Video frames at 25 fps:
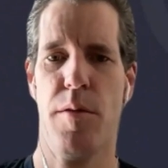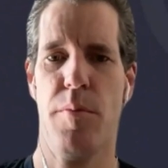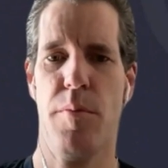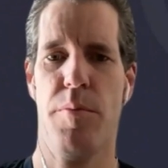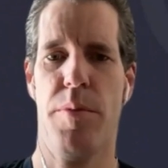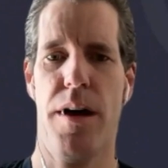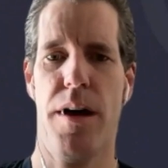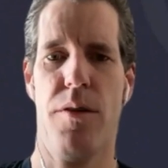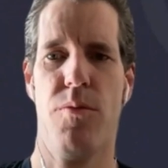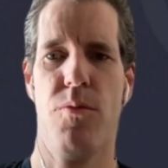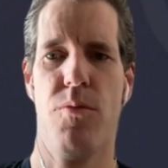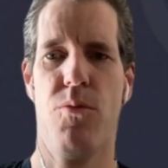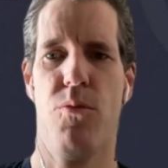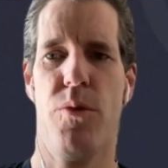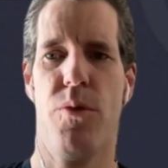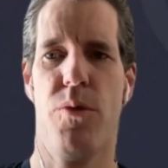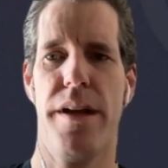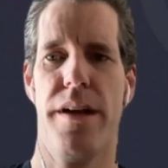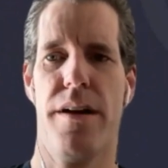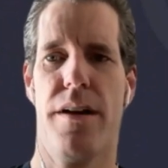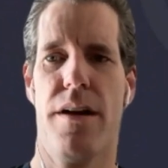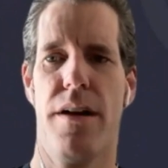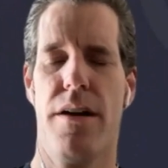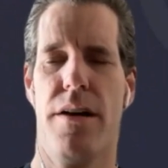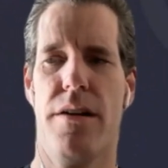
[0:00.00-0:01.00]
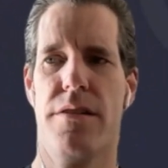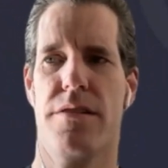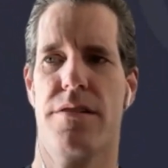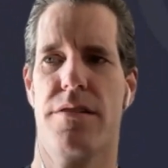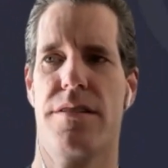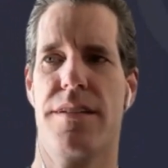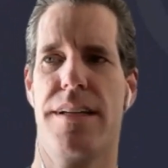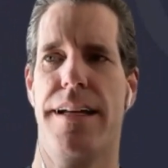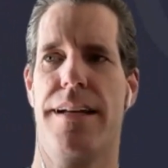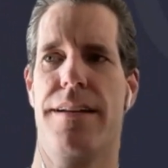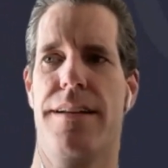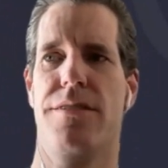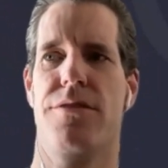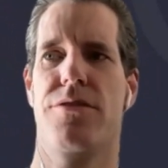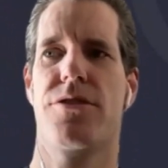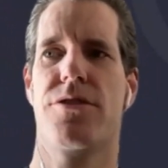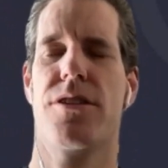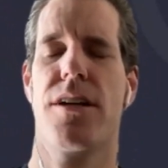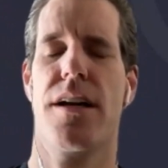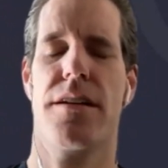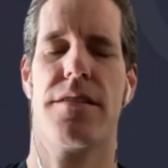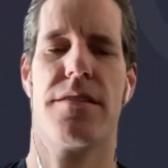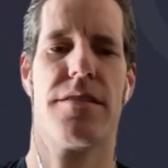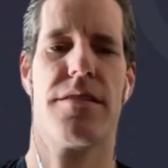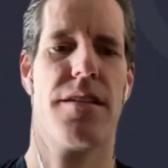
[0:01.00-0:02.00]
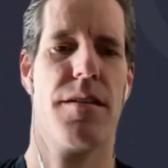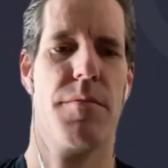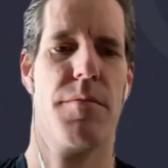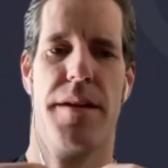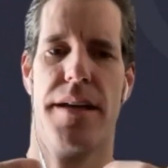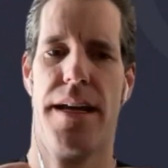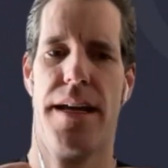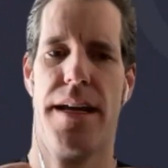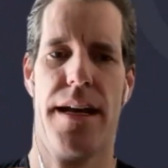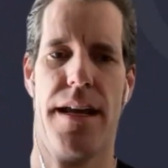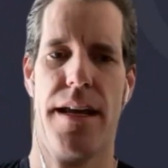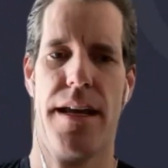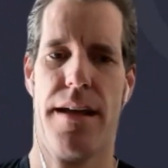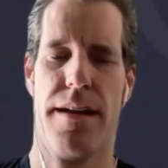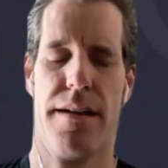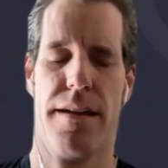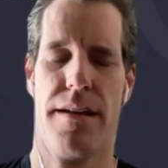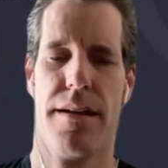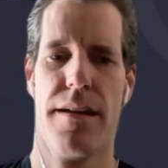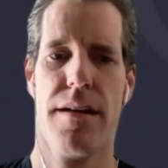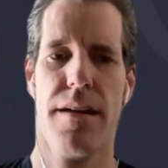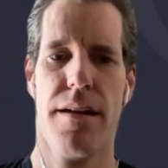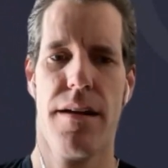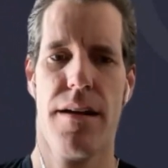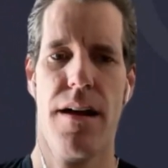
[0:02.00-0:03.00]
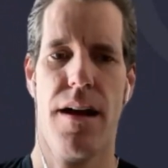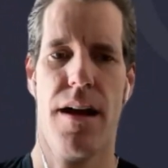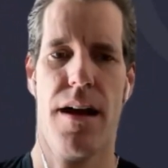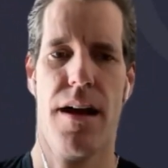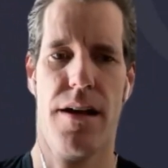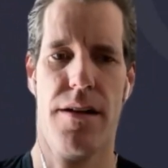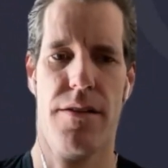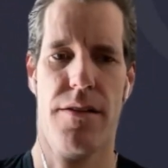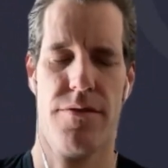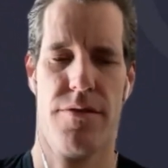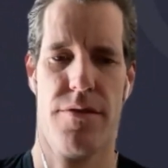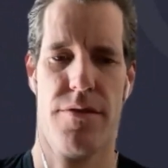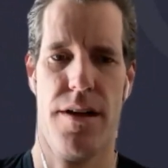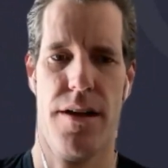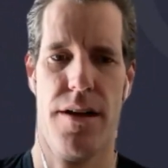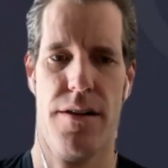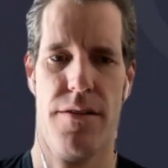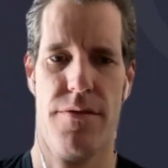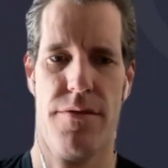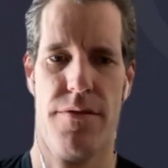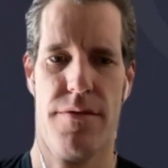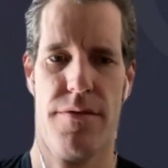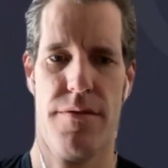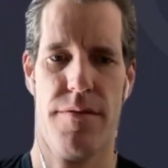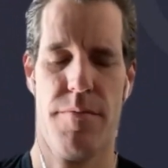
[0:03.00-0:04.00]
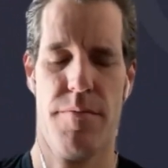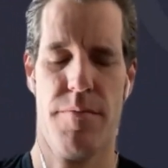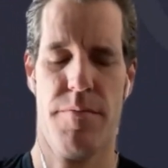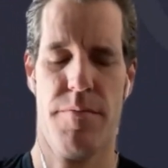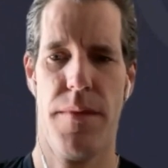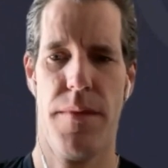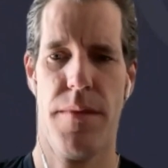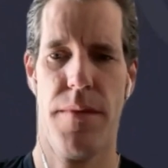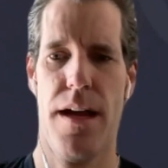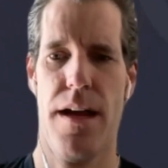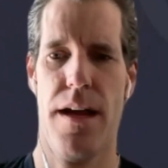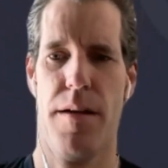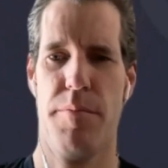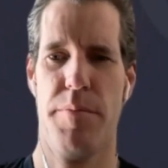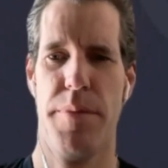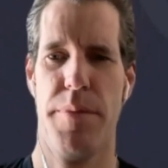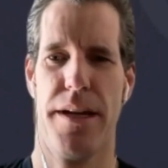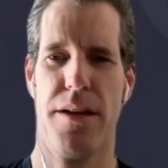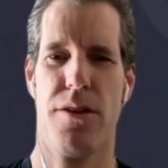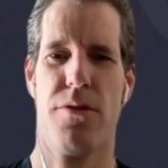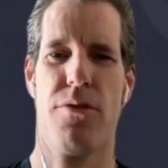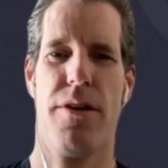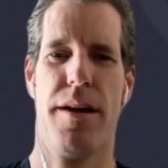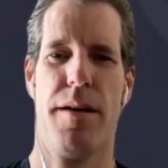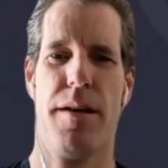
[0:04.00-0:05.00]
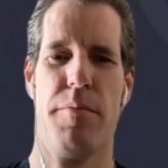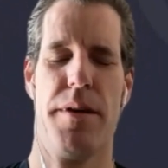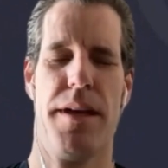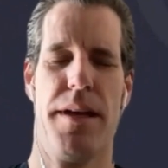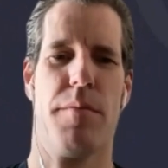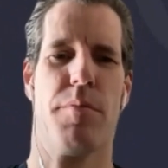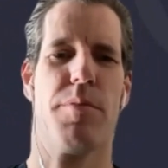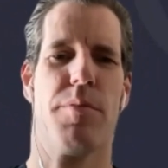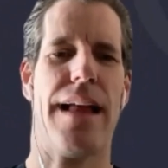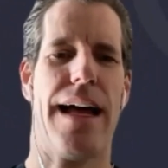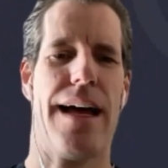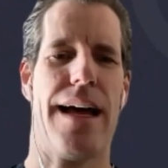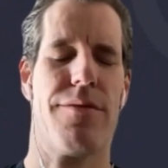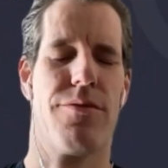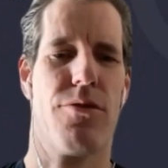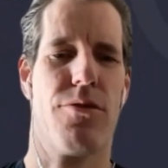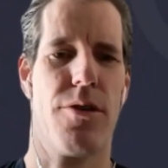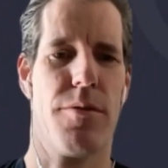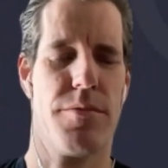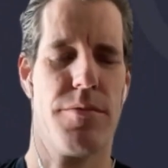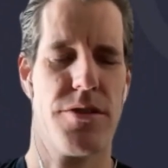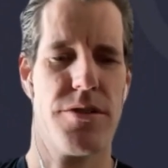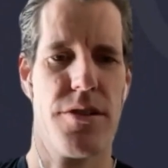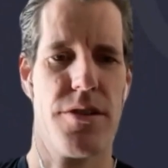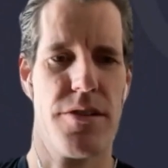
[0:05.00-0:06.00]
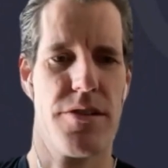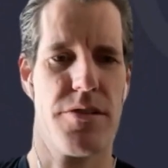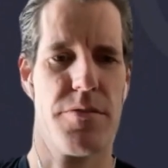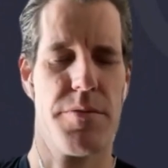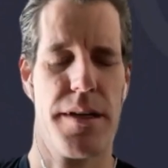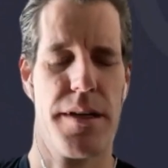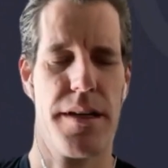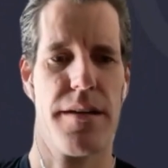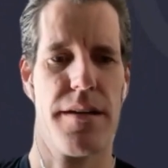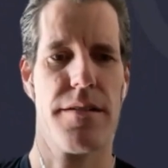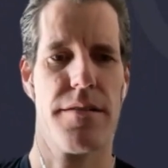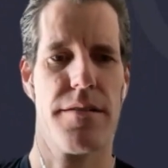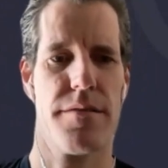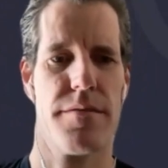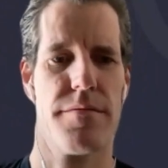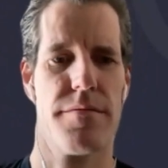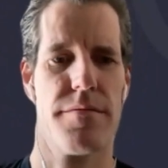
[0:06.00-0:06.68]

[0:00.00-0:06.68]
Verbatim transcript: But we are seeing just the beginning of of uh, Bitcoin being platformed, so to speak.